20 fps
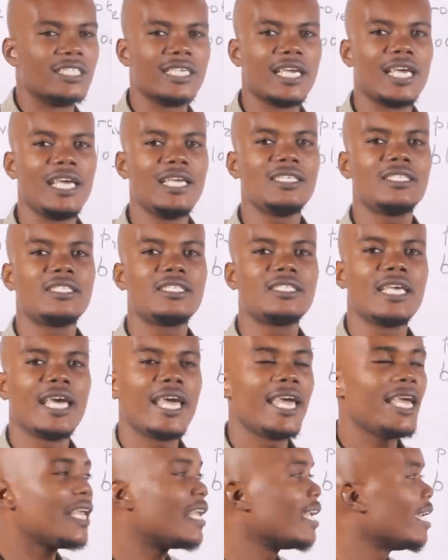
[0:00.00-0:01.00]
say
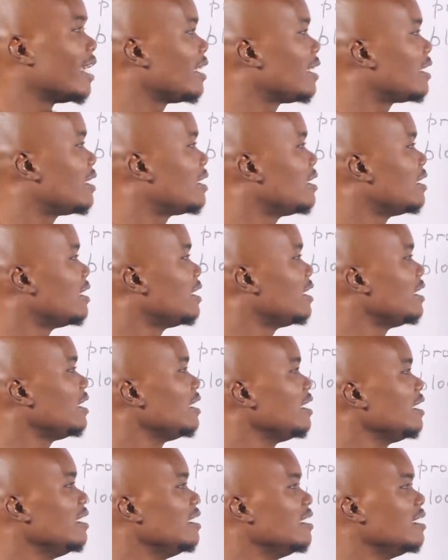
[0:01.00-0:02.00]
take it
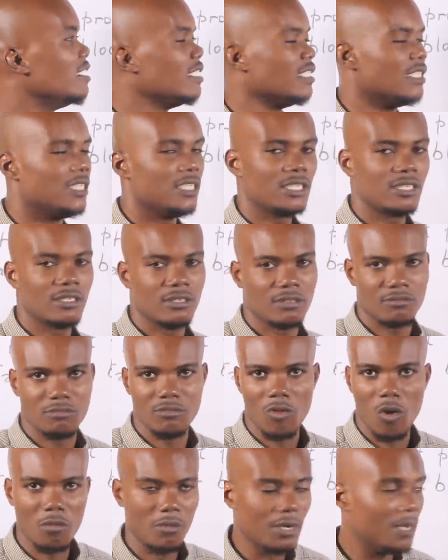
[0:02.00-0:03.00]
easy.
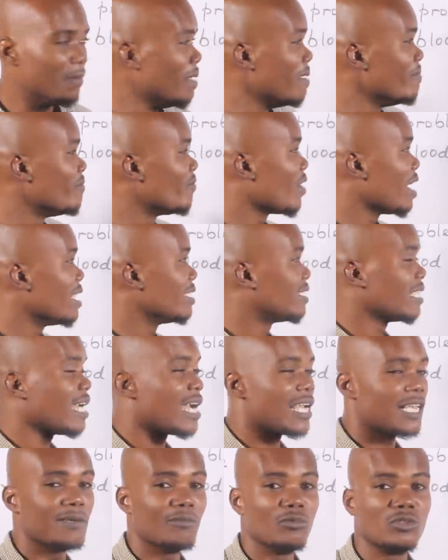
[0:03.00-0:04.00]
Bon, la même phrase
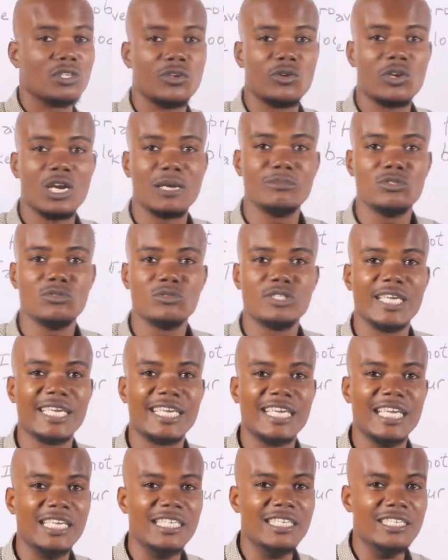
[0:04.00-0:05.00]
ça gen moun ki konn ap di
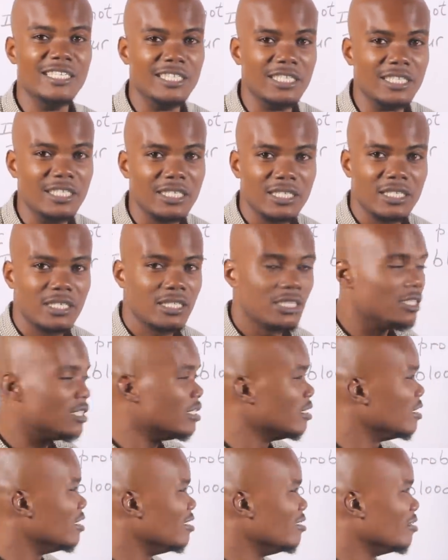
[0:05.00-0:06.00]
take it easy.
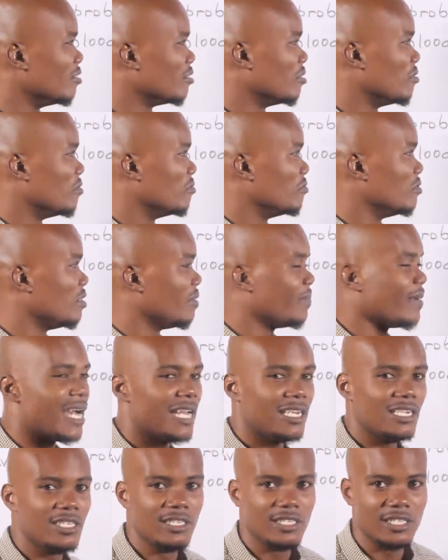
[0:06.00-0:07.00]
Non non, e
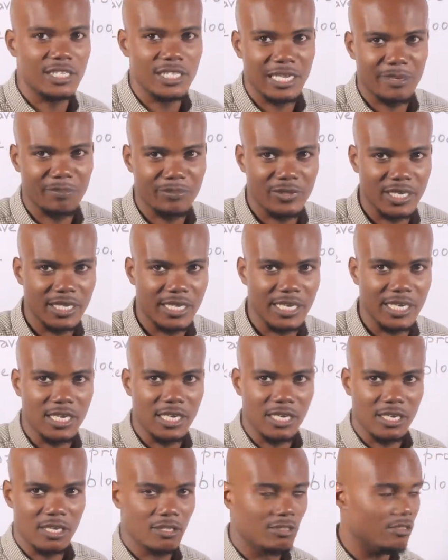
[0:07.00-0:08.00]
pa easy n'ap
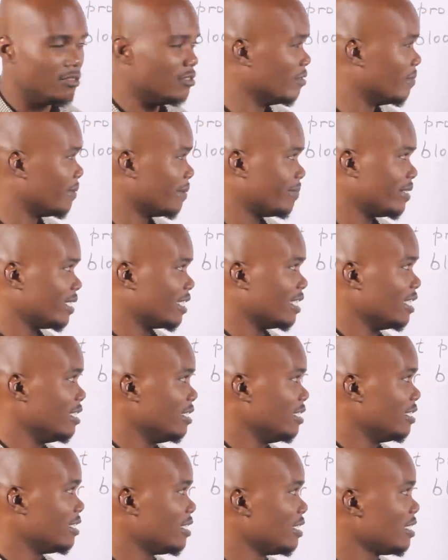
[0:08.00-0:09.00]
take, non pa take
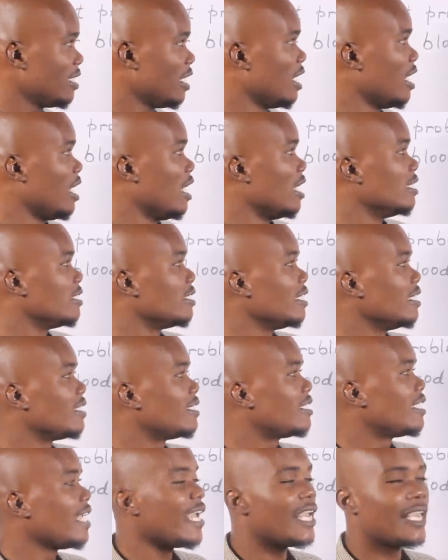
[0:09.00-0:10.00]
it easy. C'est
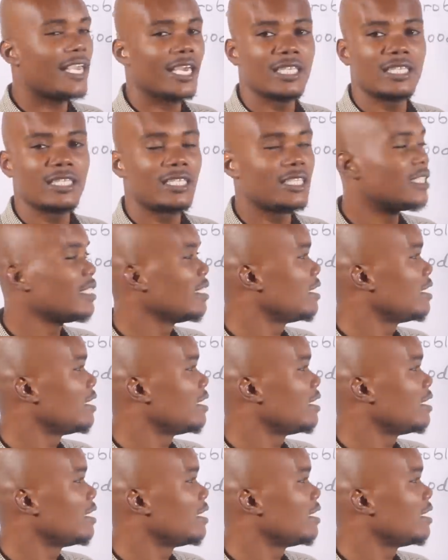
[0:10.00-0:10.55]
take it